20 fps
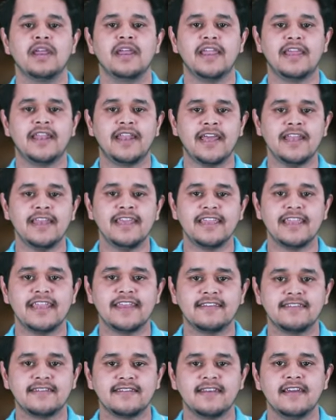In any
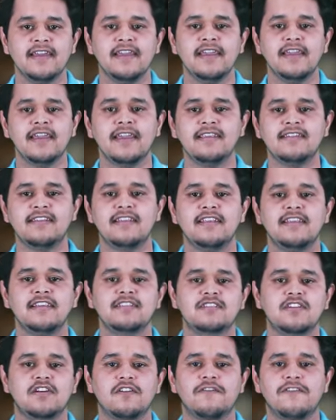case, here is a
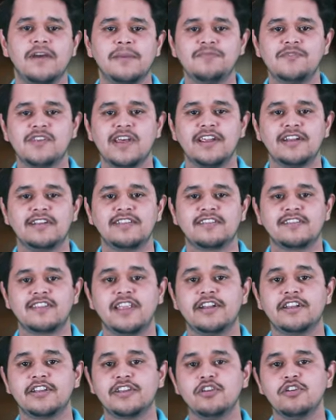list of websites
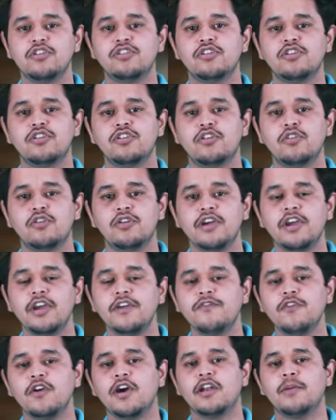that you should know
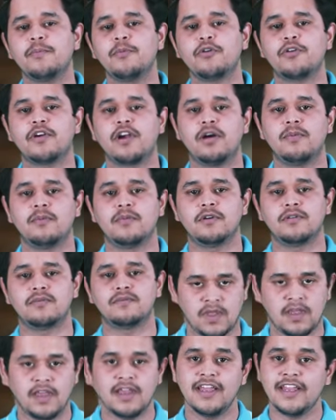if you are a programmer.
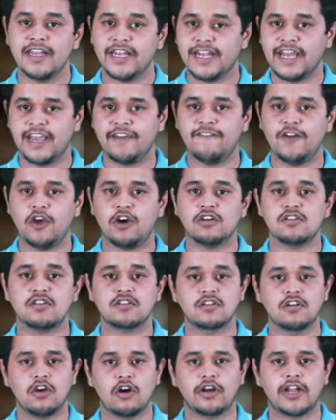
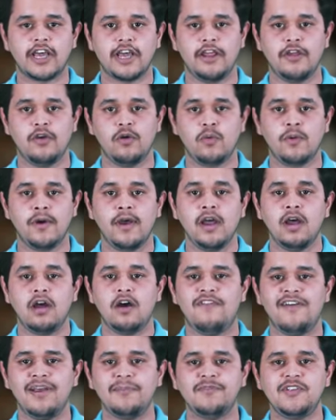devdocs.io,
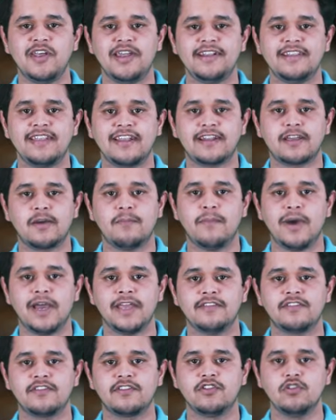a website that
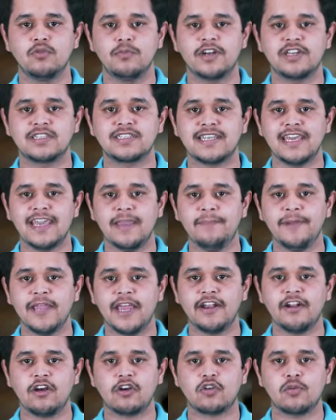combines numerous
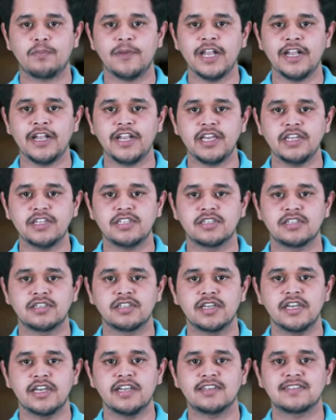API documentation
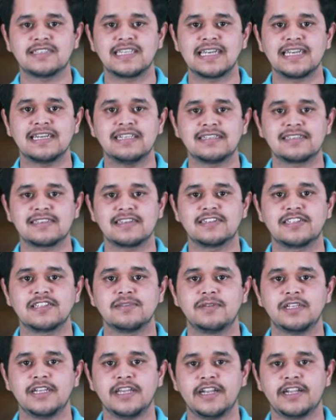in a single
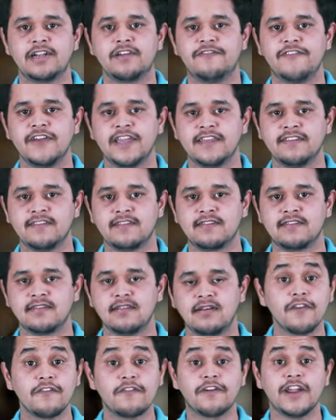searchable interface.
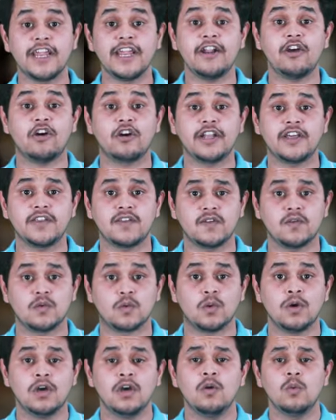
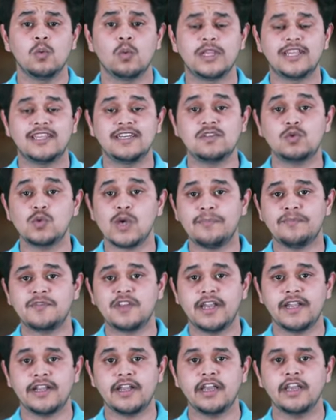ray.so, with this
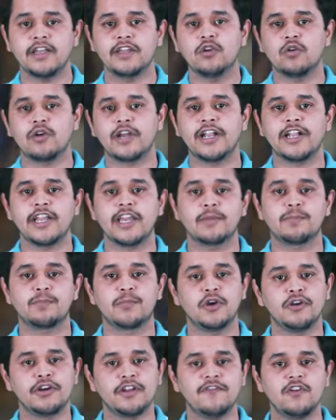website, you can take
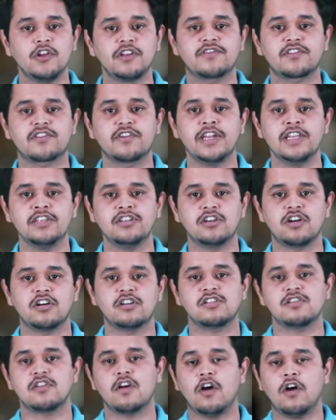beautiful
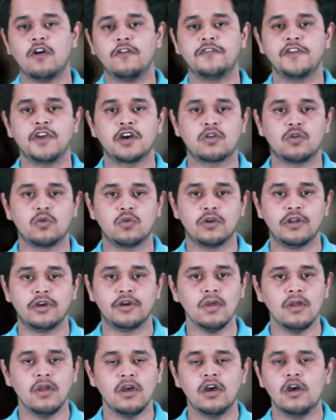screenshots of your code.
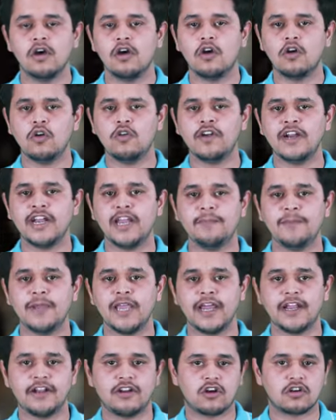
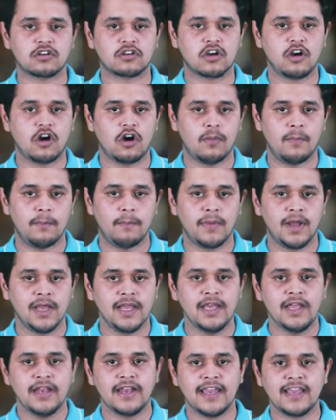OverAPI.com.
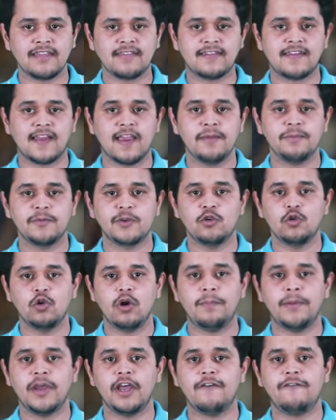Next time you
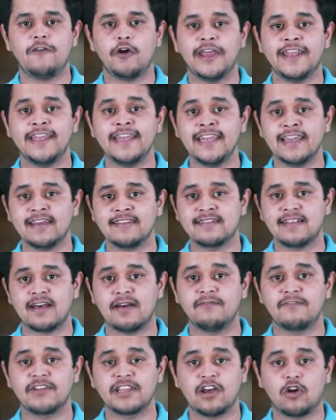appear for any
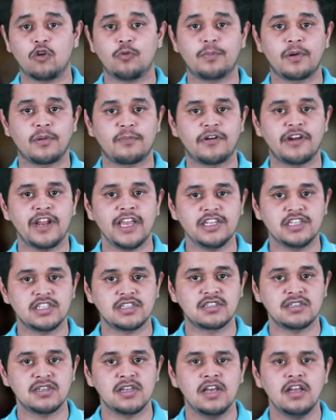exam without
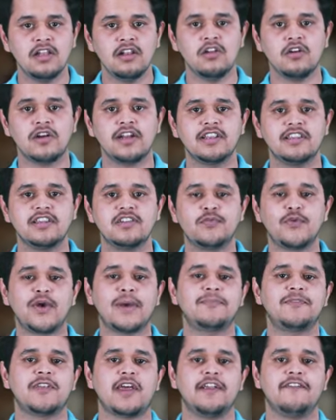preparation, look at this
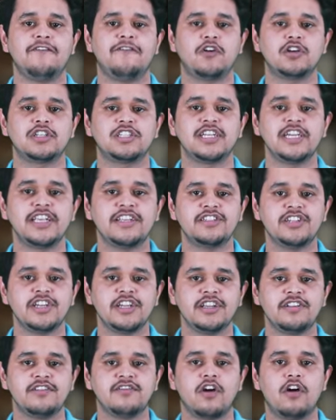website for cheat
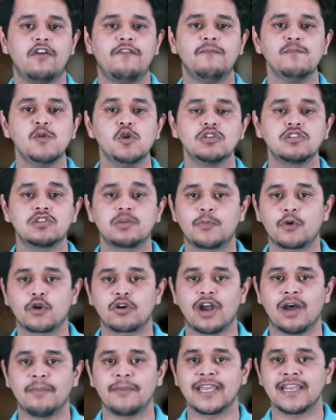sheets of most
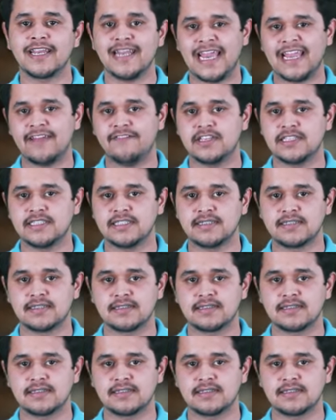programming languages.